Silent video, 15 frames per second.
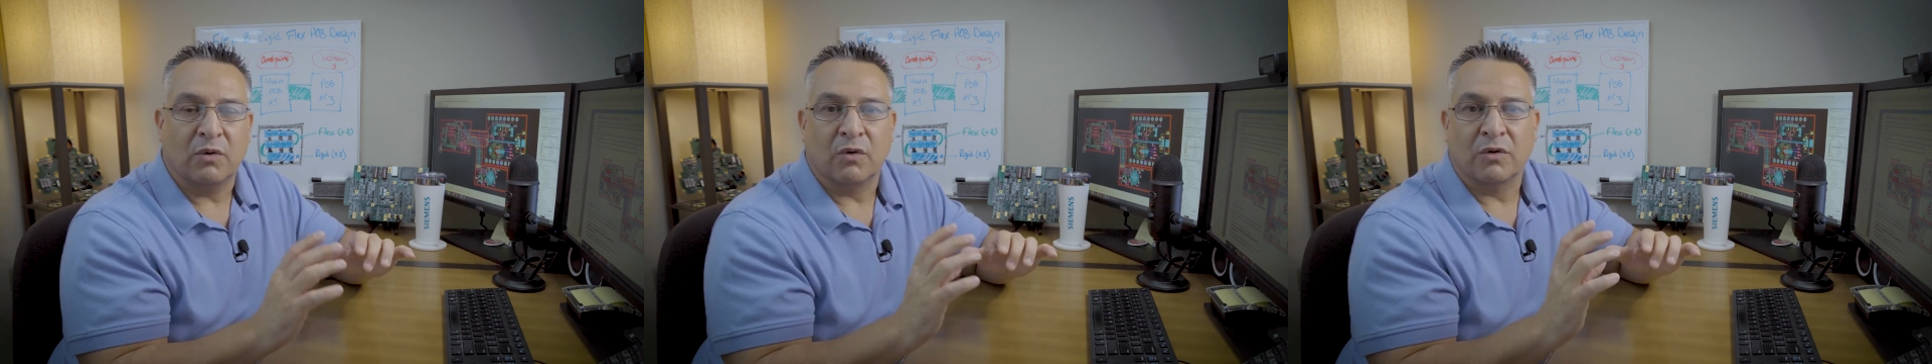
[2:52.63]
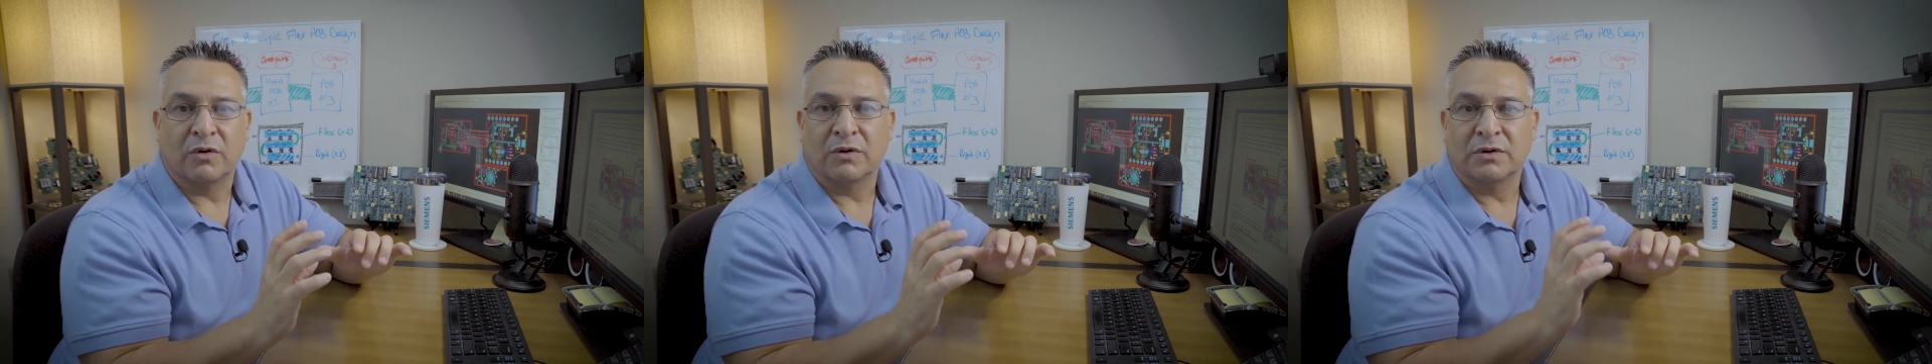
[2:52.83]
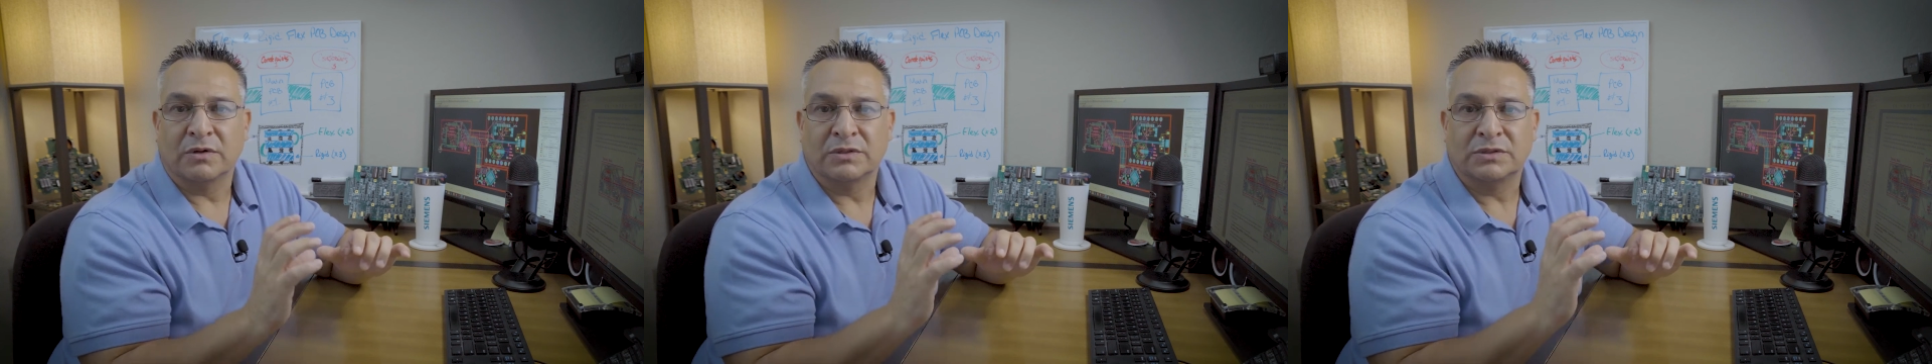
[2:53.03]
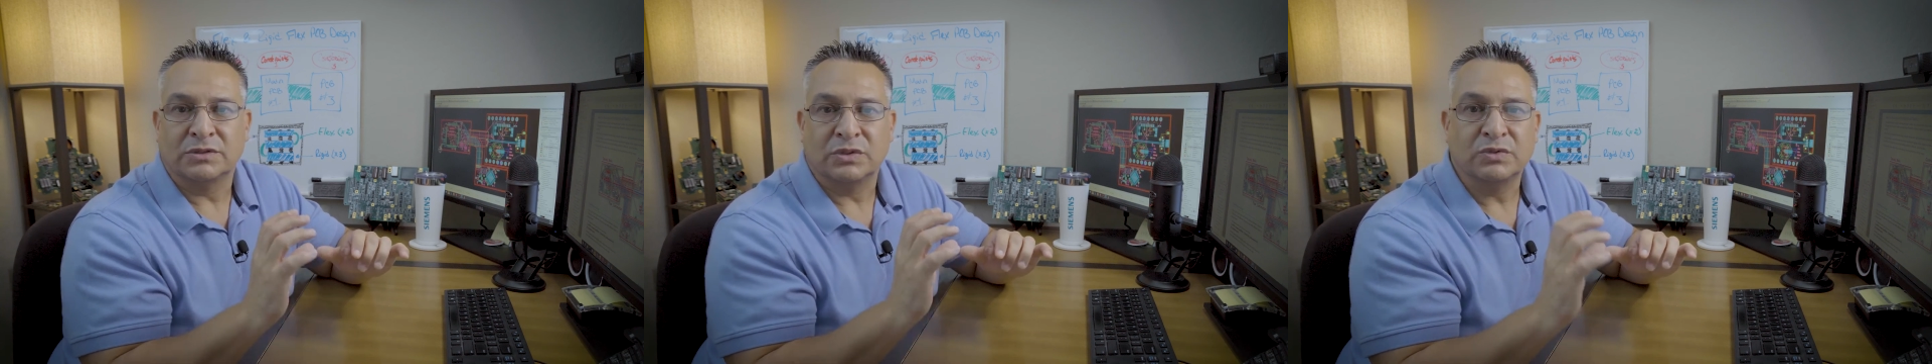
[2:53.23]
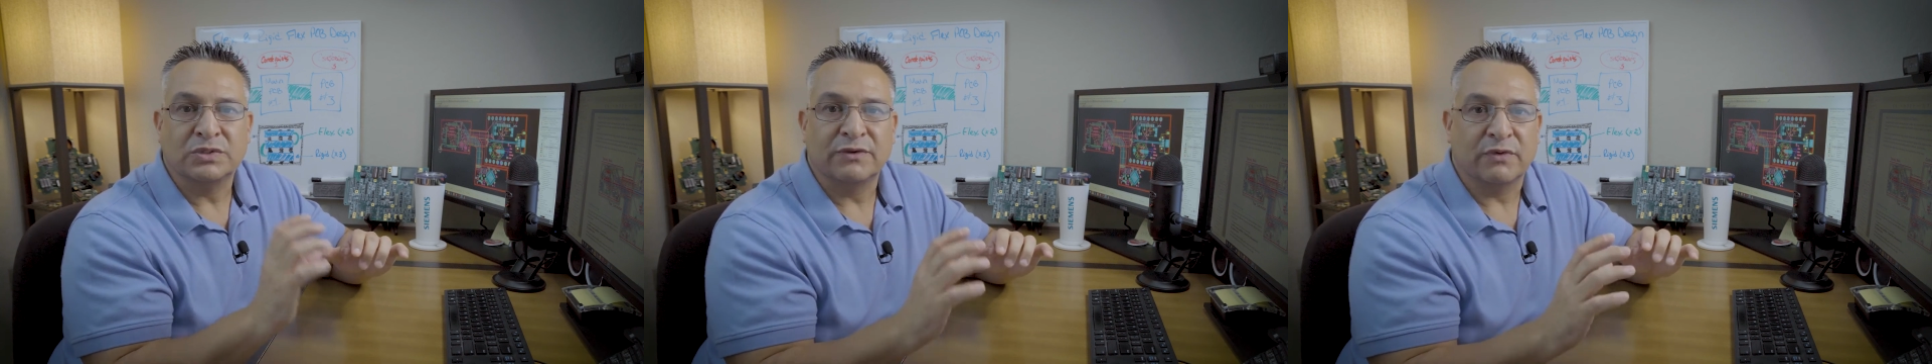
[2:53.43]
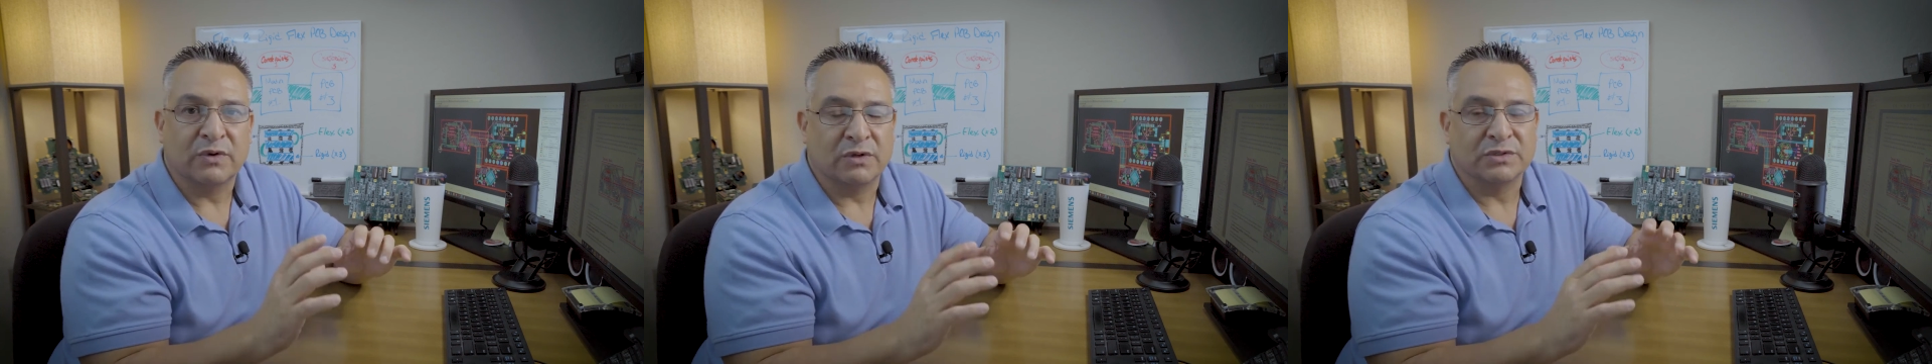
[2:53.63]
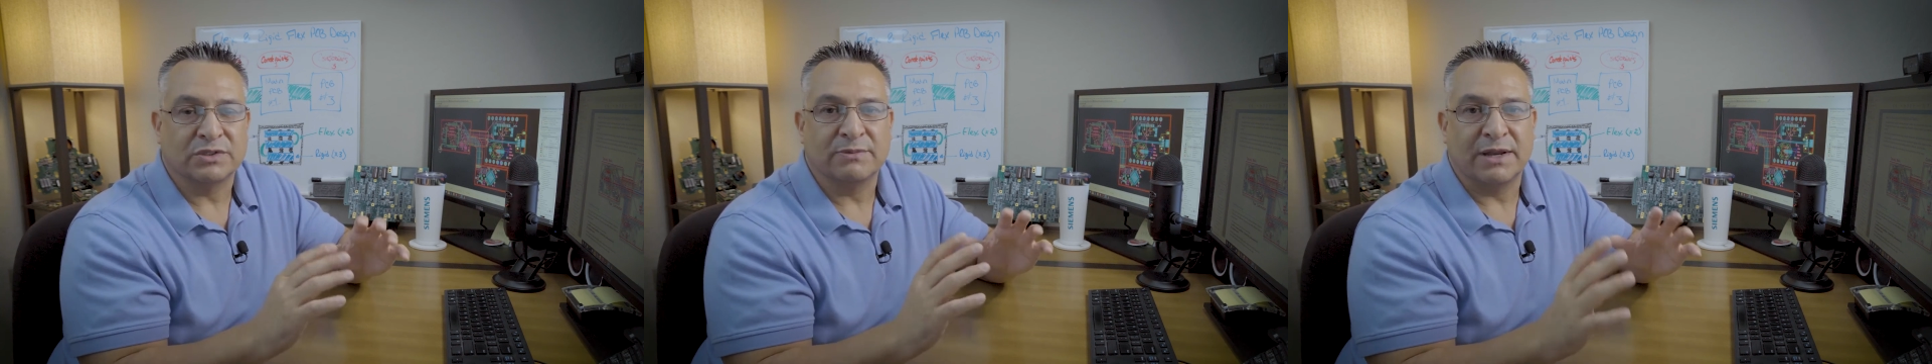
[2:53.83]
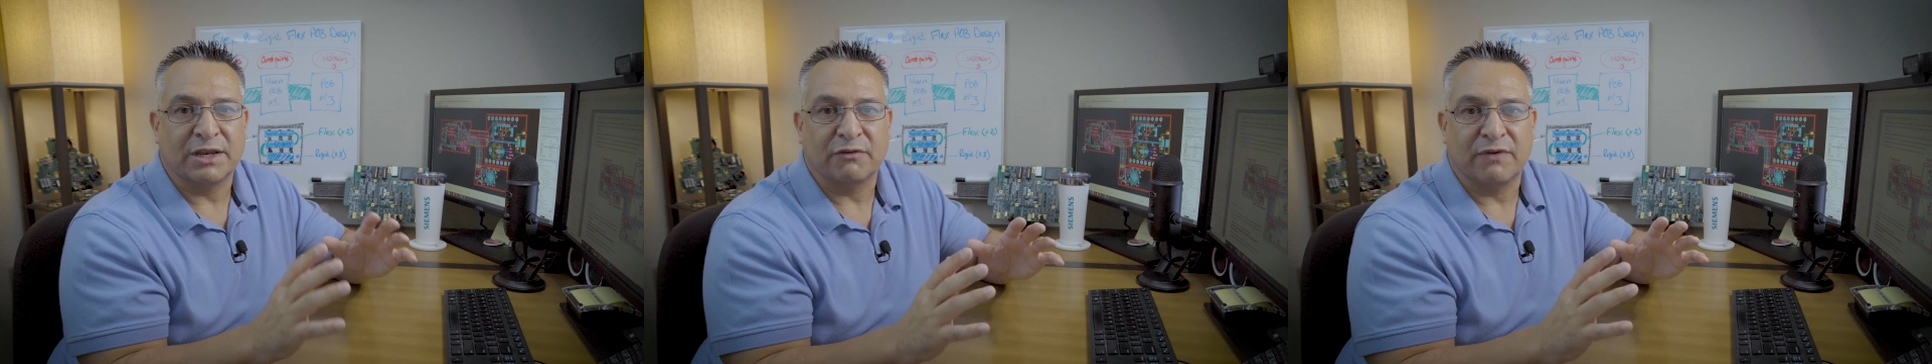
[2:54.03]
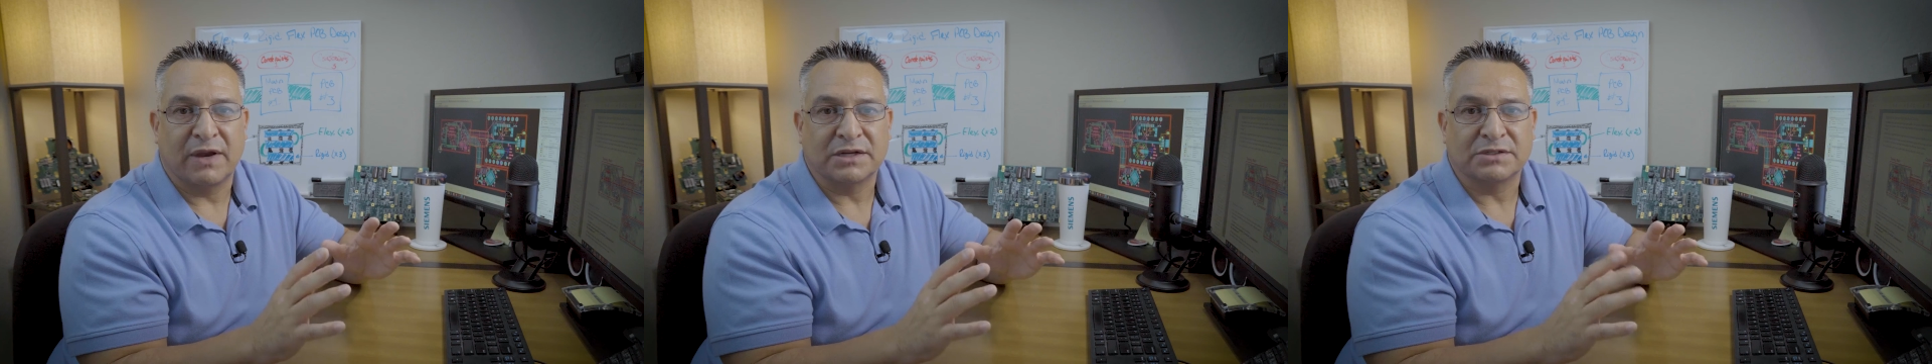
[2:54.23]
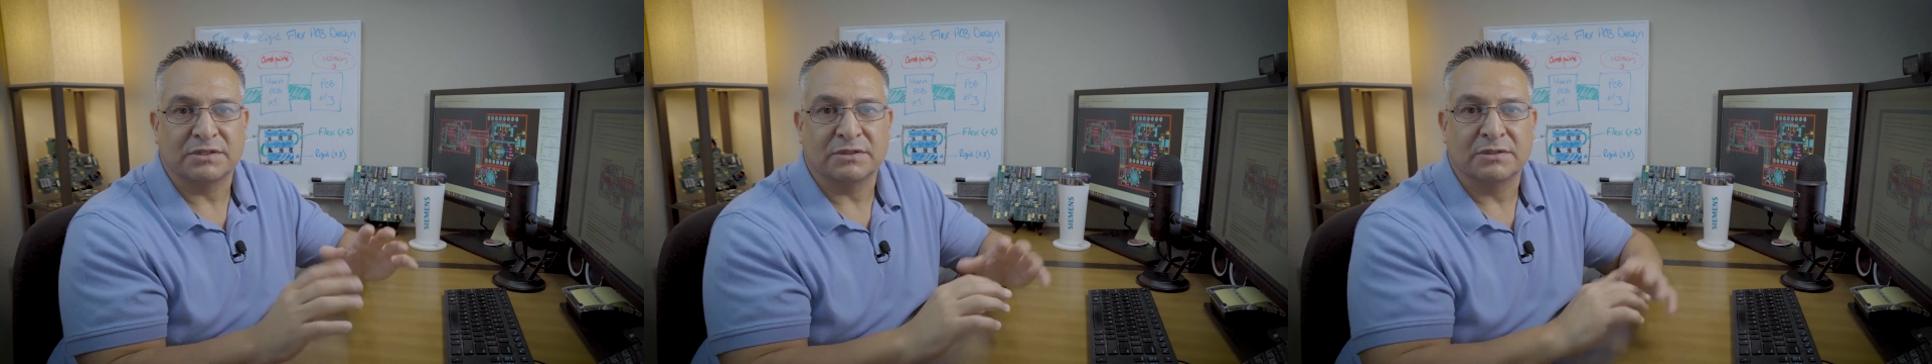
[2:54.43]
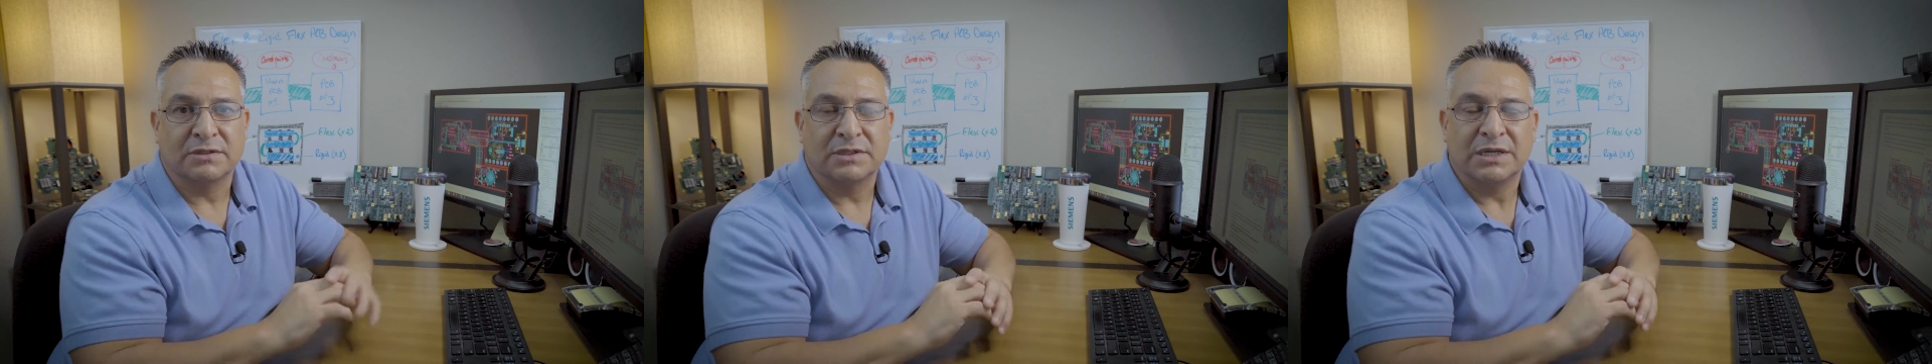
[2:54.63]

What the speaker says: or too difficult to manufacture.